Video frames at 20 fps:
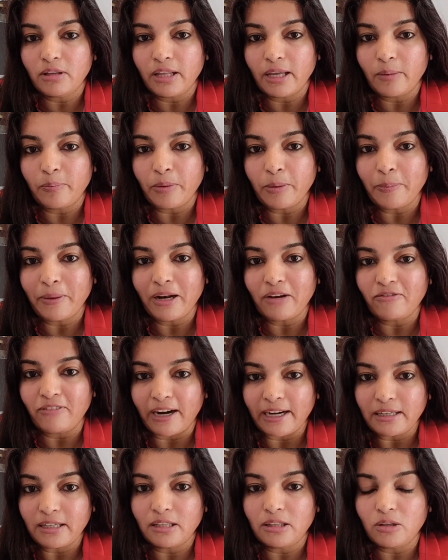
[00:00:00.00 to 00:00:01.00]
the people are
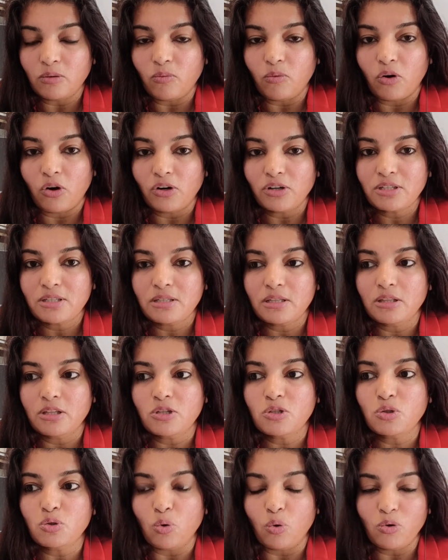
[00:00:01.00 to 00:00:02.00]
fighting the wars, the
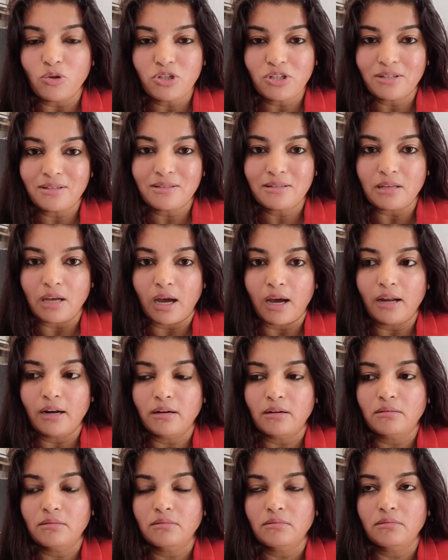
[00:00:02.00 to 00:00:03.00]
soldiers
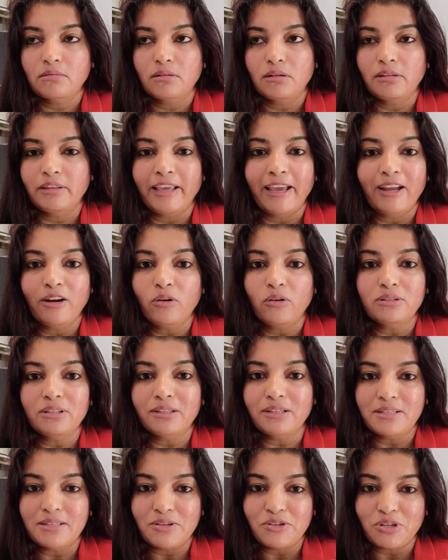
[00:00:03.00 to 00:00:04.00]
they are not the
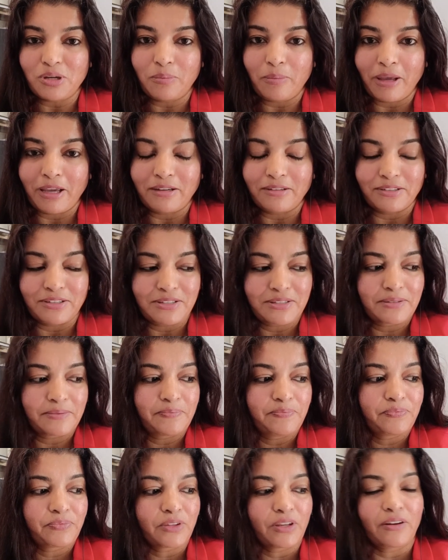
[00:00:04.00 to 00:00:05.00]
decision makers,
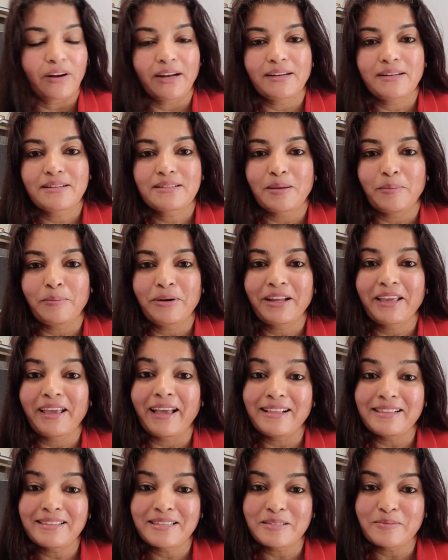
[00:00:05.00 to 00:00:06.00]
right? Somebody
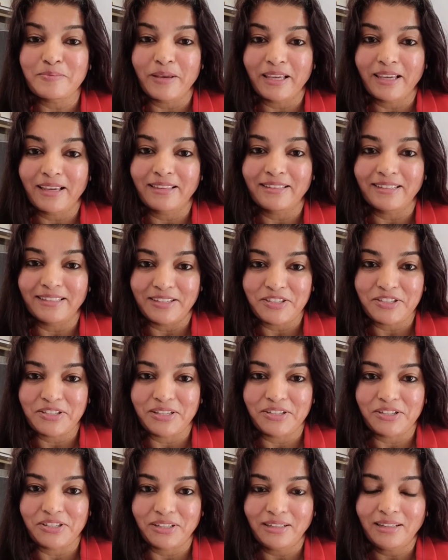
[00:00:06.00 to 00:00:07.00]
else is making the
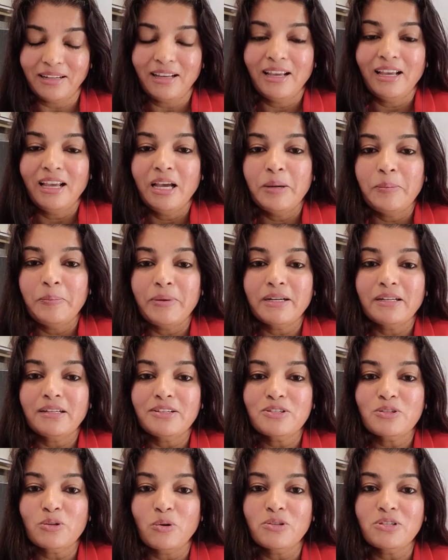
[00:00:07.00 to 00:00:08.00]
decision,
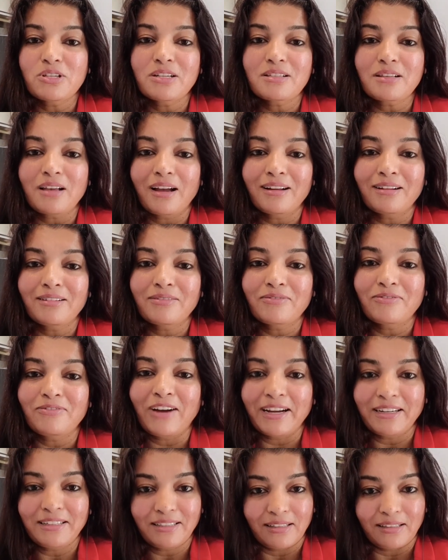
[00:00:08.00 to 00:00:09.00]
but soldiers are
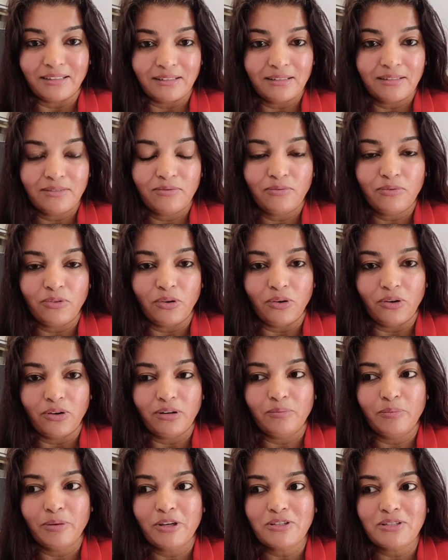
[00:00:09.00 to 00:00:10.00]
fighting
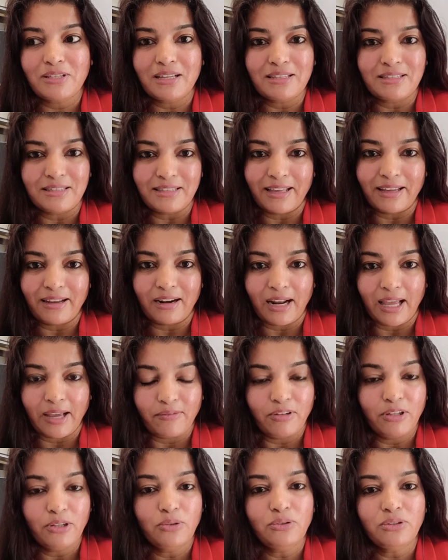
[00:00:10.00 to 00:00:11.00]
because that's their
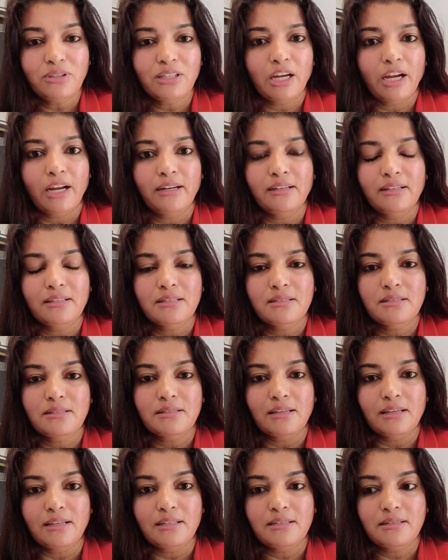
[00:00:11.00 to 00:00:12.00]
livelihood, and it's
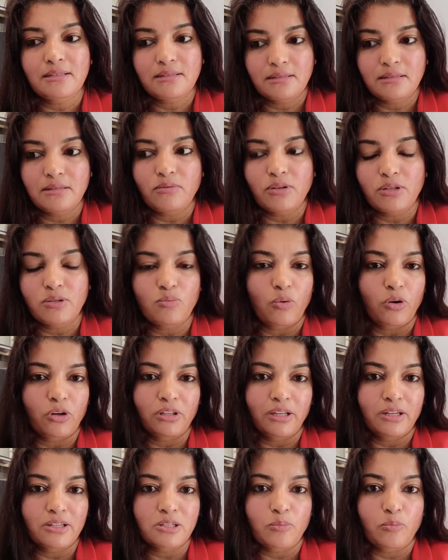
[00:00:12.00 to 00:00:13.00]
what
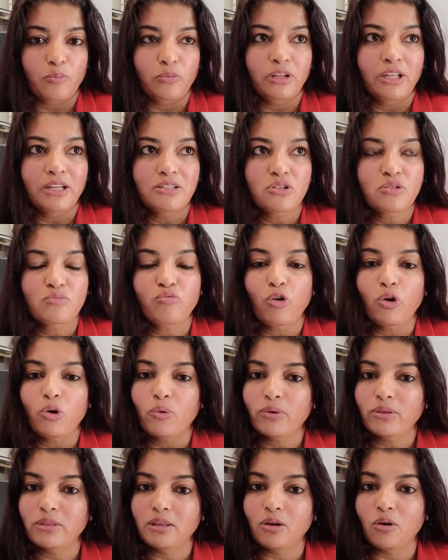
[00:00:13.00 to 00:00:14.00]
they're just
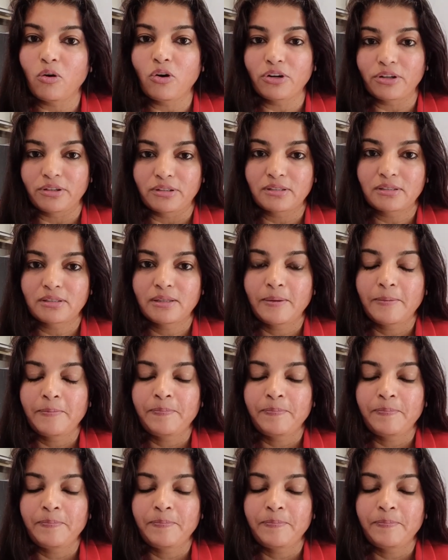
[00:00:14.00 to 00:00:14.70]
following the orders.